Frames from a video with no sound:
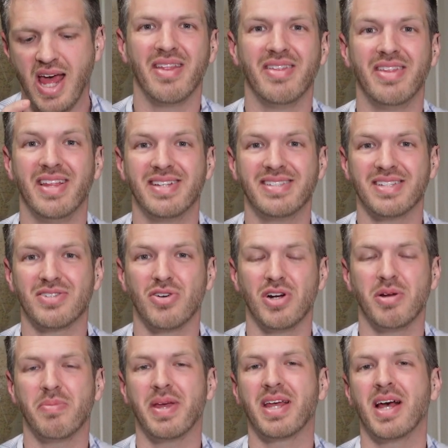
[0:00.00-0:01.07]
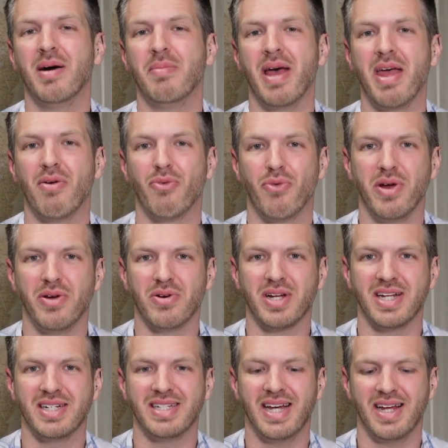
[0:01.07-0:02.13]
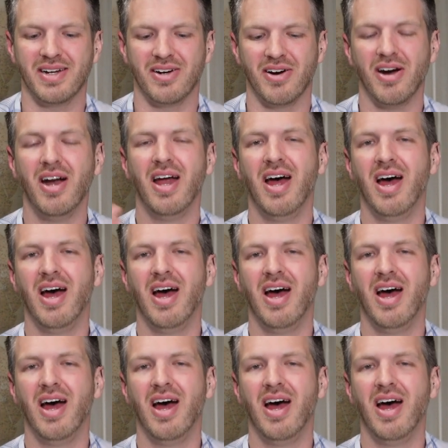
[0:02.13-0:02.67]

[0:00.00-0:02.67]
this is going to become a real contender.